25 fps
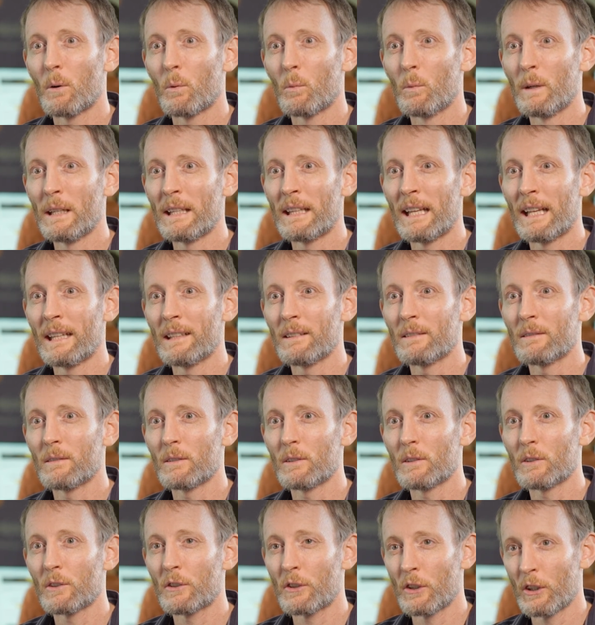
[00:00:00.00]
We
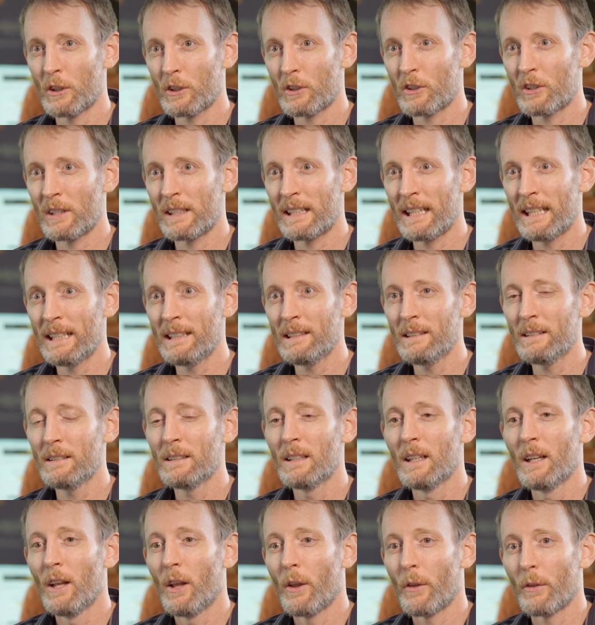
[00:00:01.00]
then searched
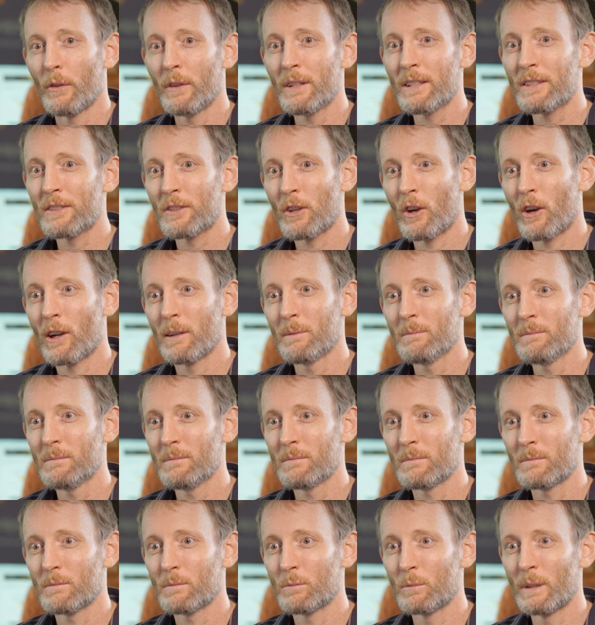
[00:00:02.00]
again. This
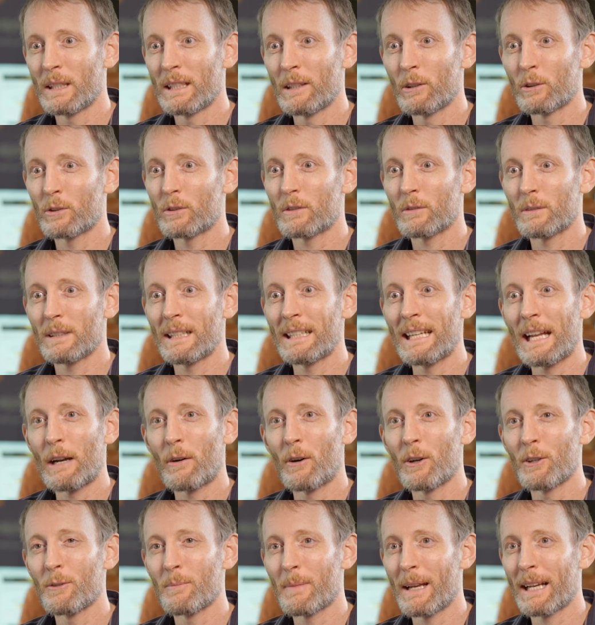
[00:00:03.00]
time, we looked in
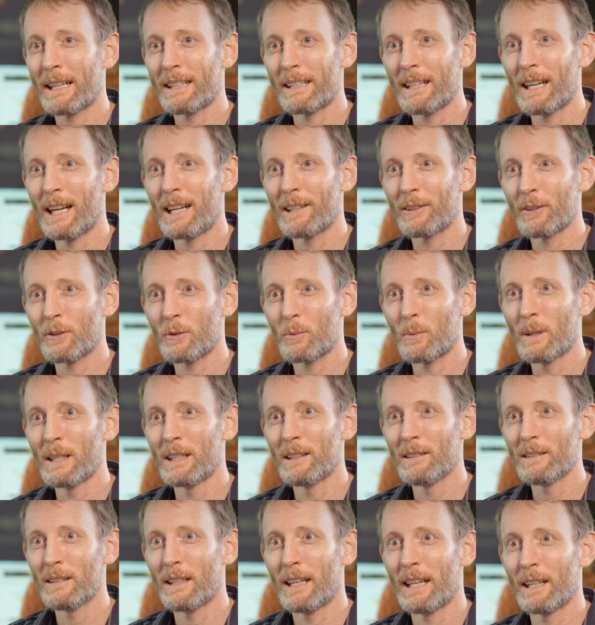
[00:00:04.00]
our own backyard as
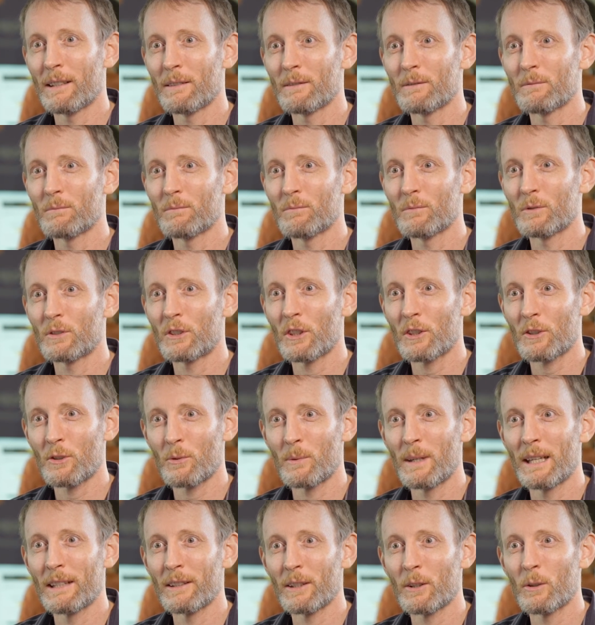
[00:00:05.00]
well, and just
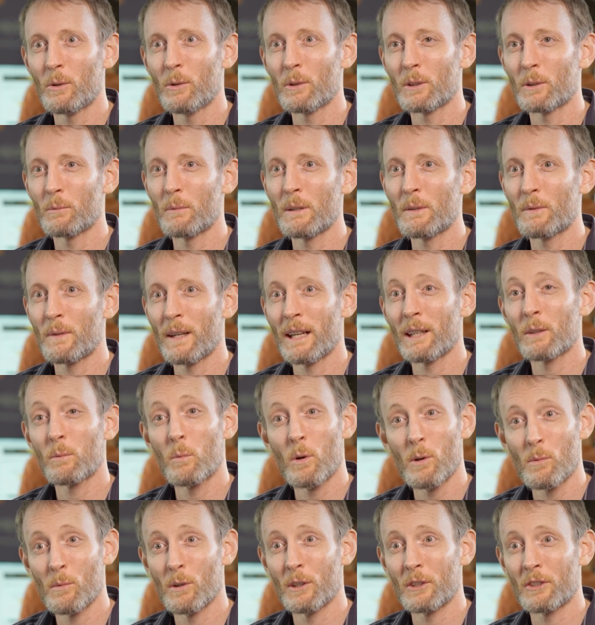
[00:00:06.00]
around the corner, we found
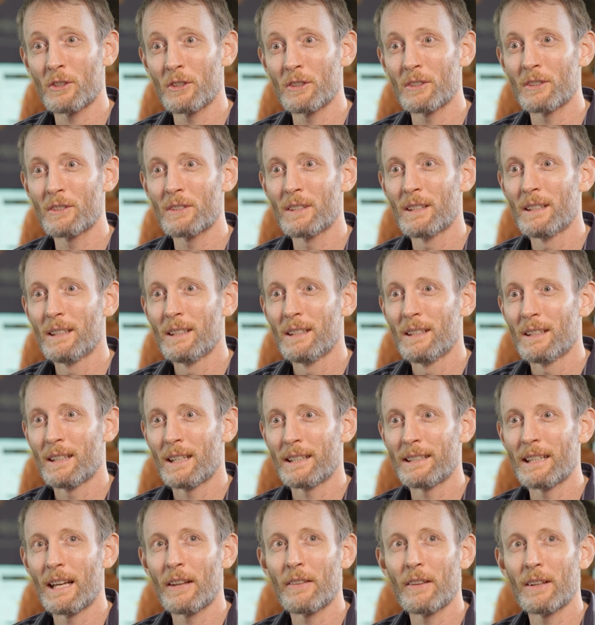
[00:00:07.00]
Watt Watchers,
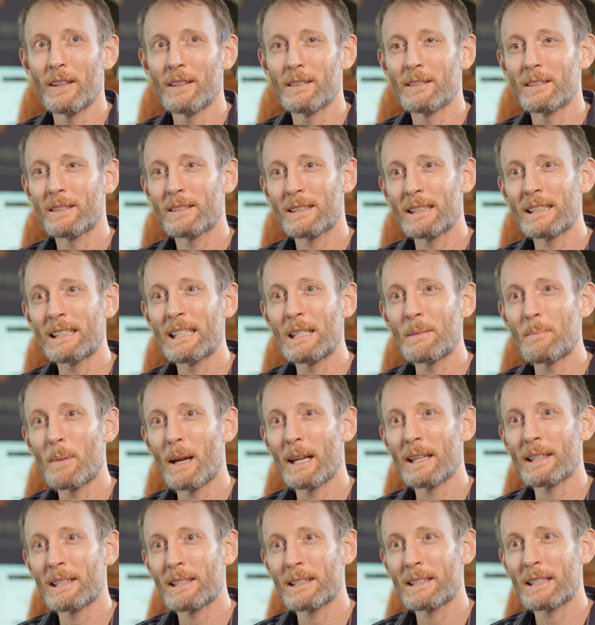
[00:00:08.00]
another
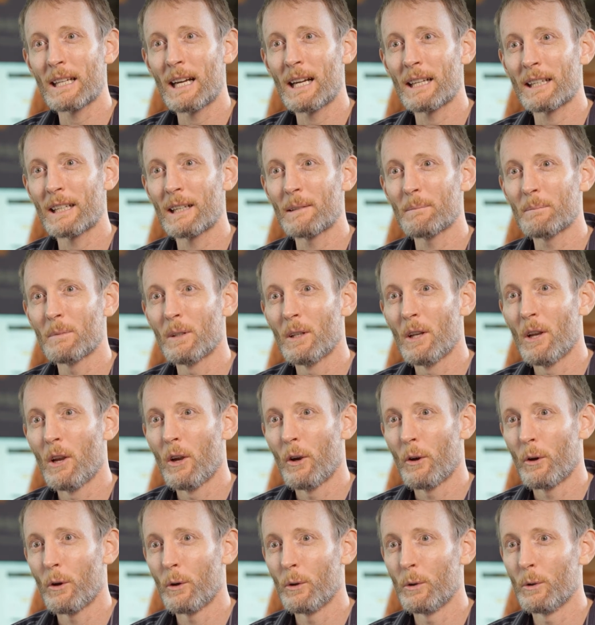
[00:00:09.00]
Sydney-based startup,
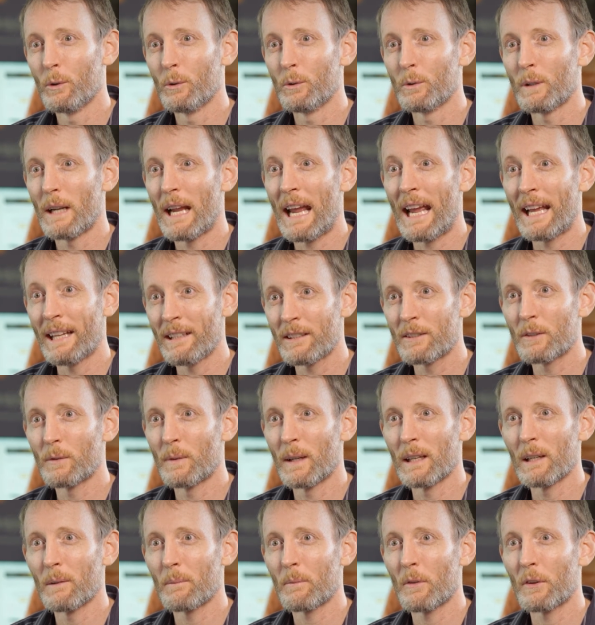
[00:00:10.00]
who had
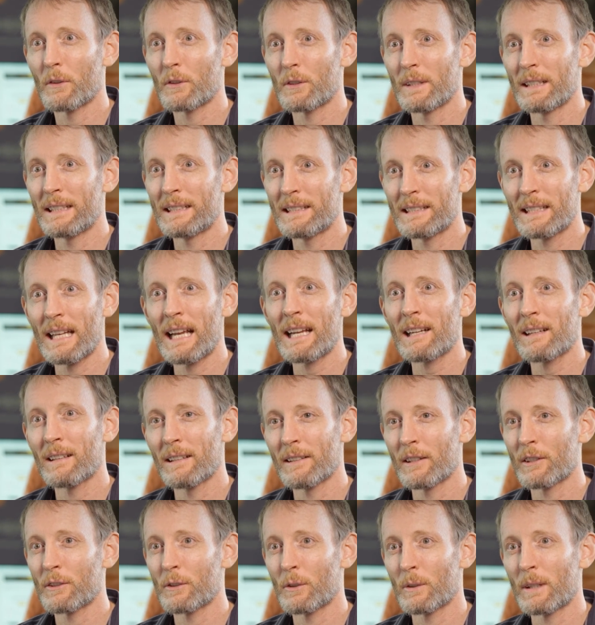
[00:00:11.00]
developed this
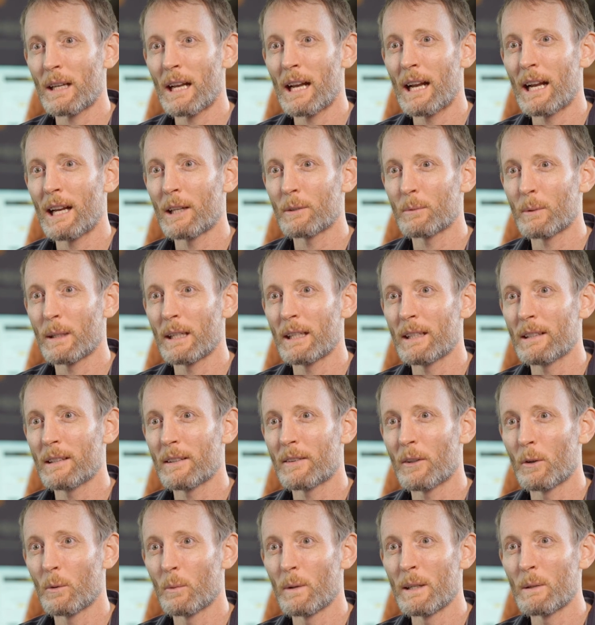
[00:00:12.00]
exactly the sort of
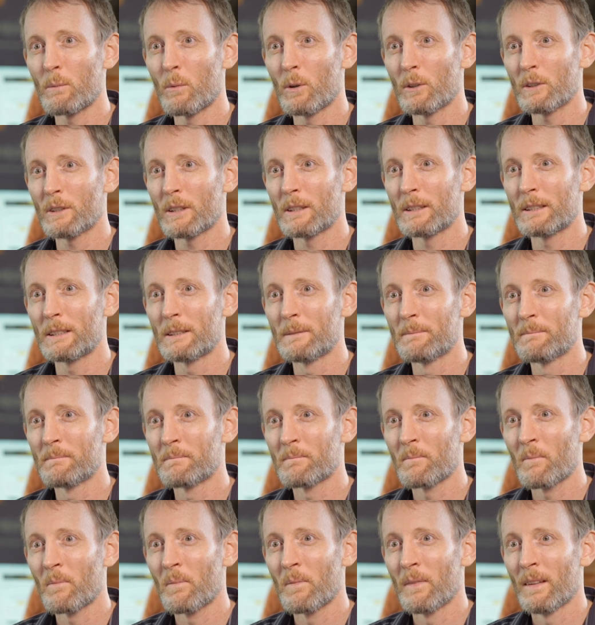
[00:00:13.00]
hardware that we wanted.
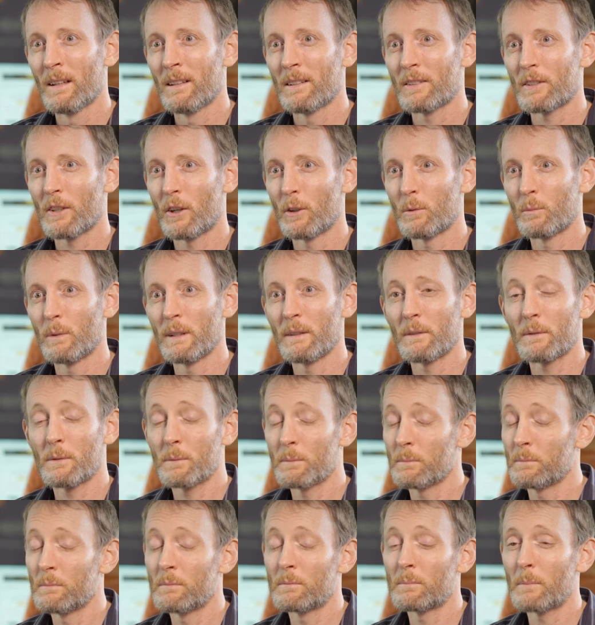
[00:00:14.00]
So
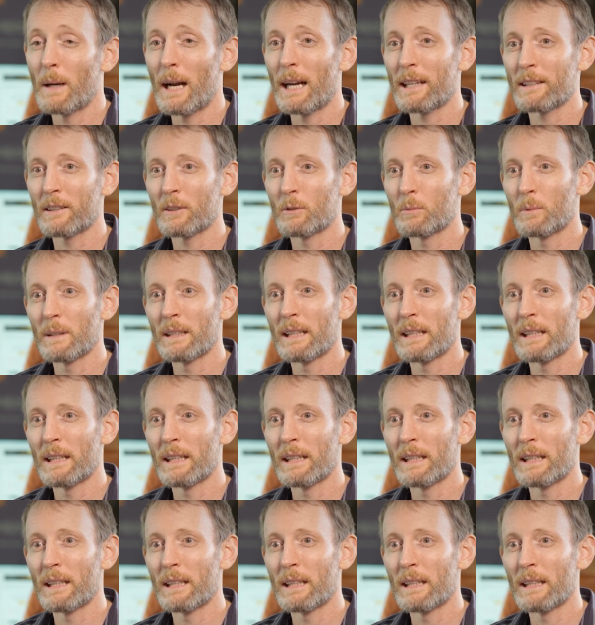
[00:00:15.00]
we've partnered